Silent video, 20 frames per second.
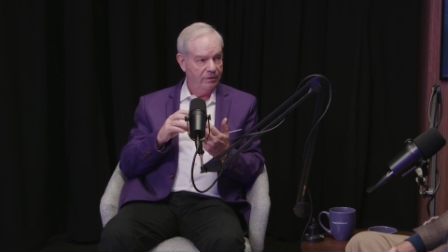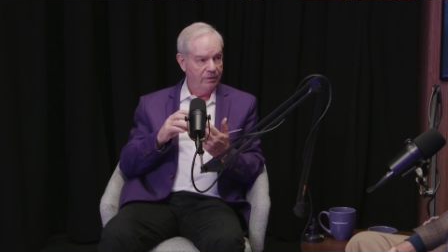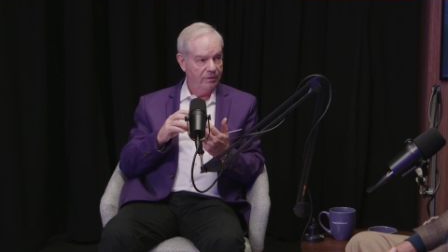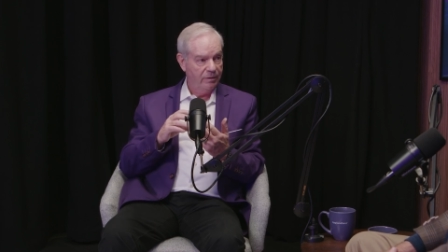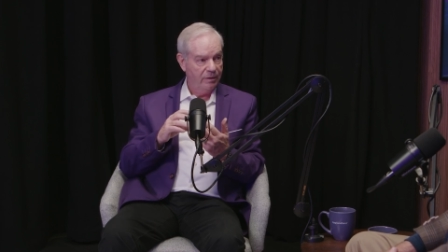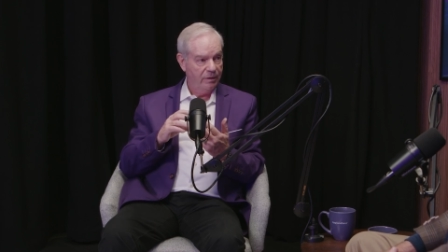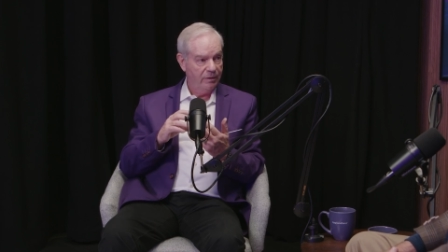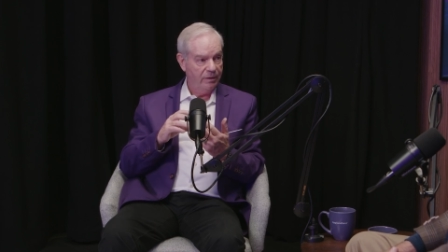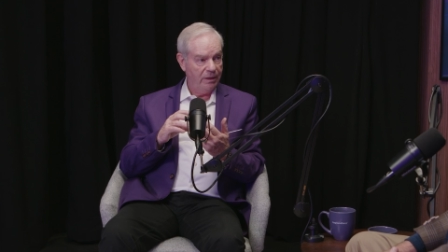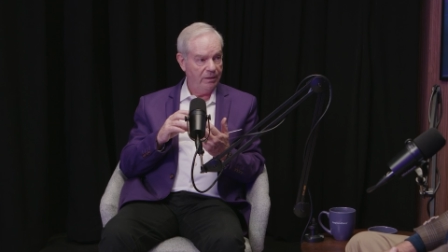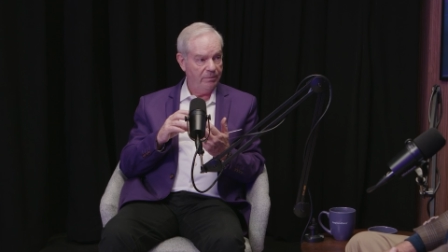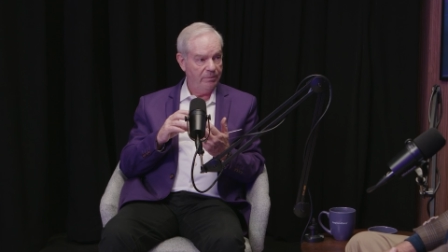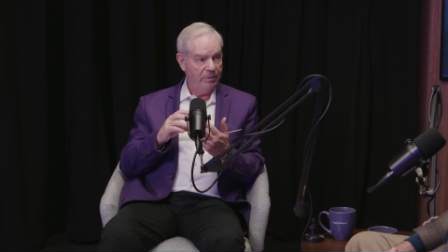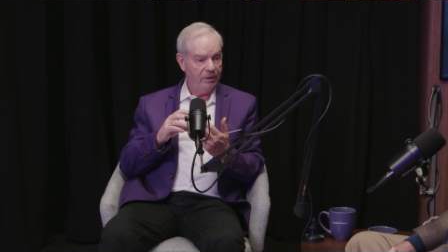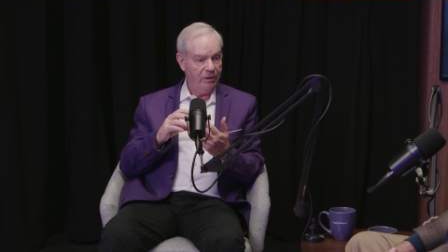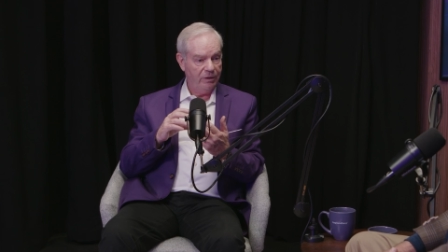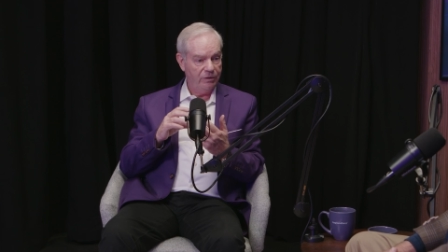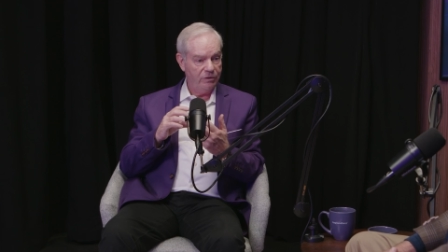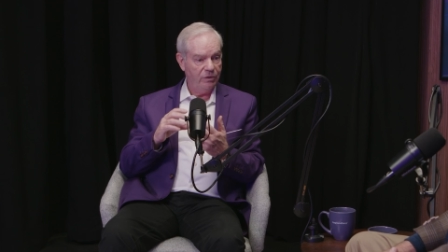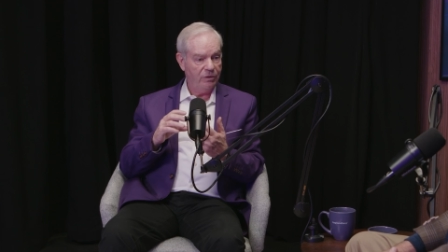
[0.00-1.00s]
but
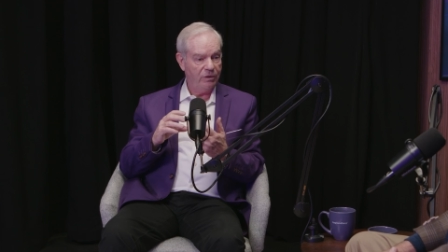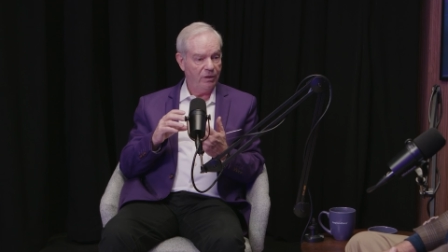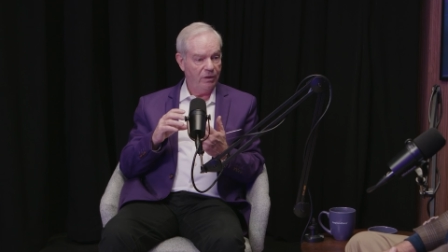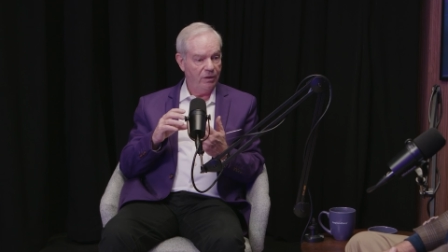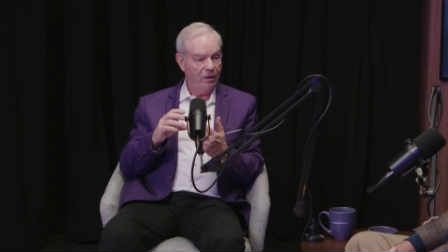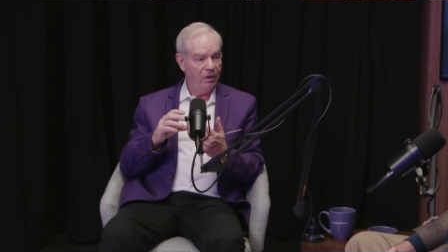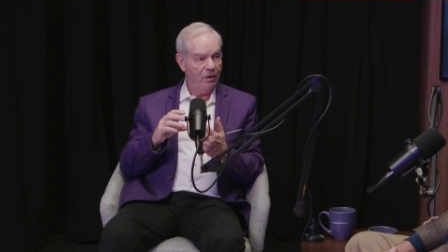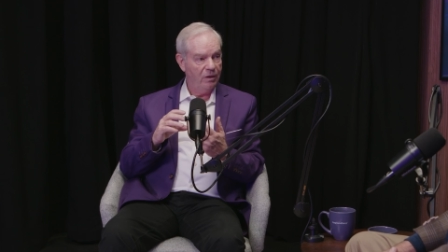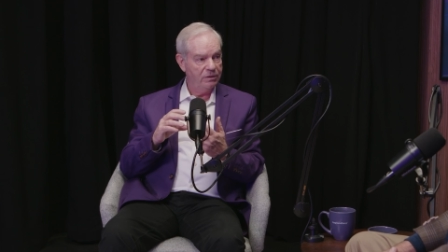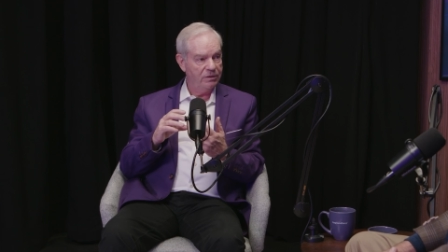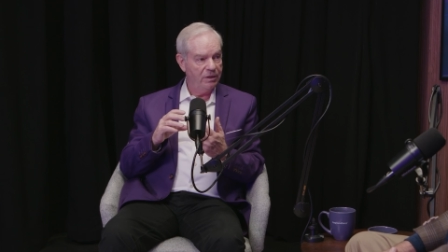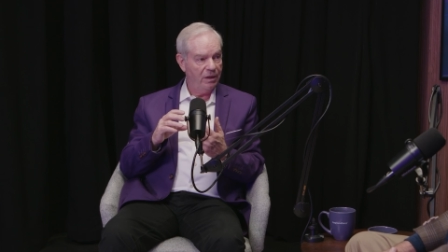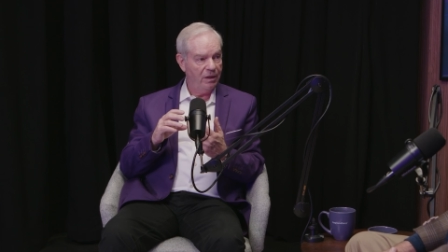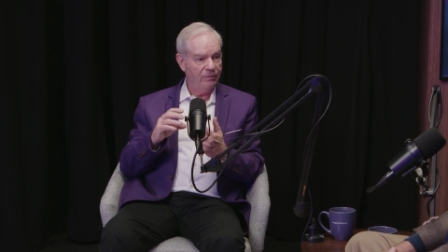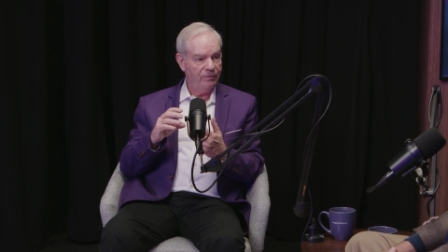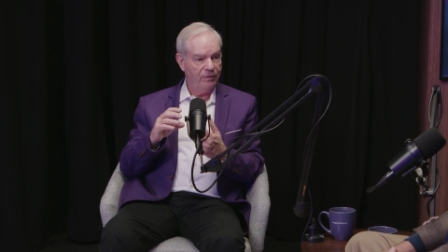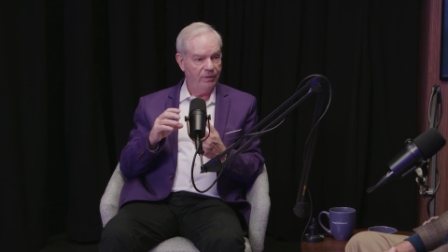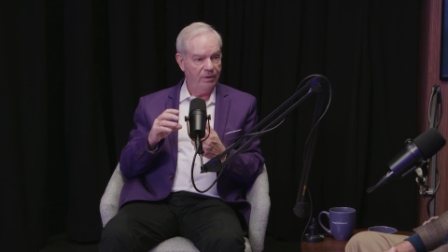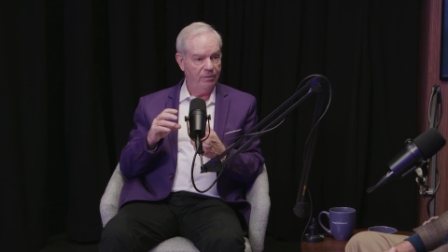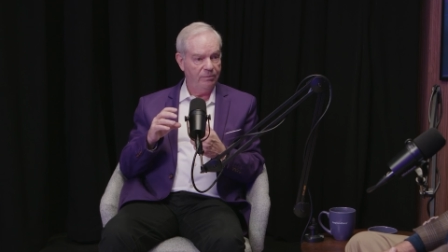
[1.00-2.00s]
it took a long
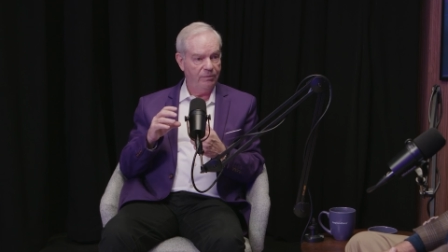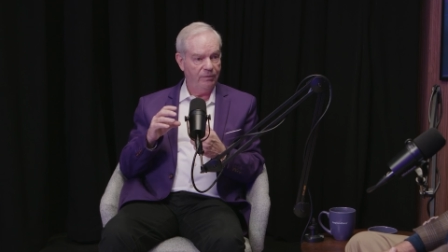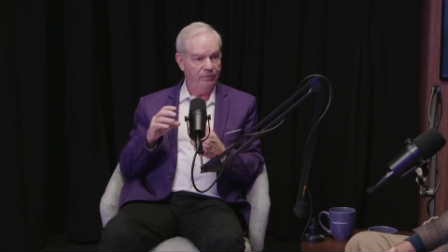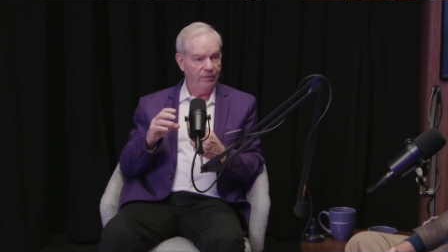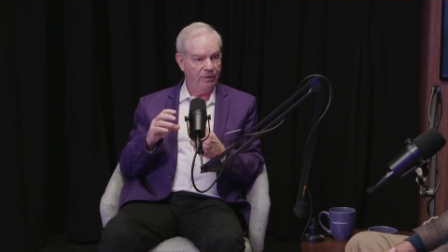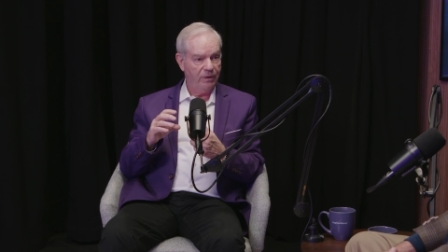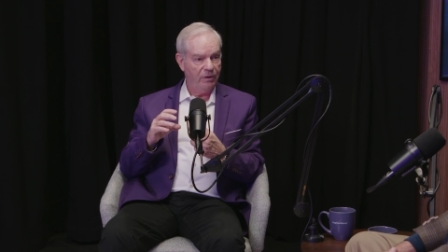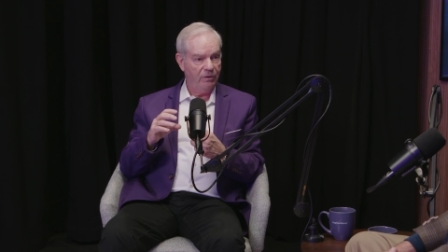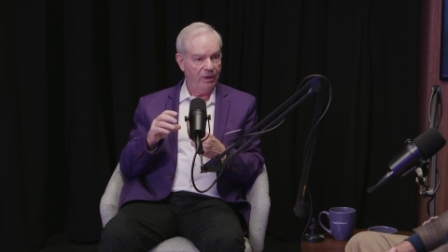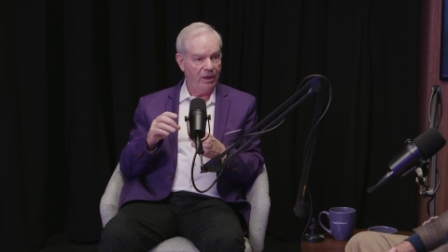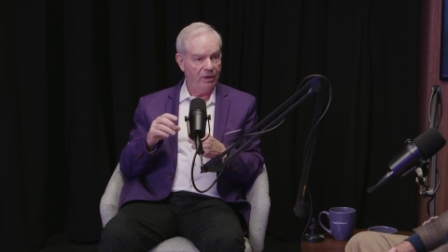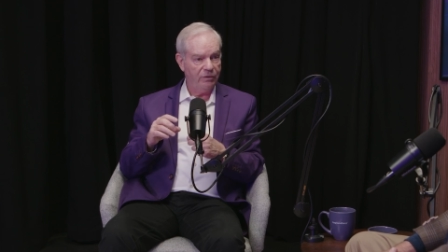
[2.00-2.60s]
time for them to figure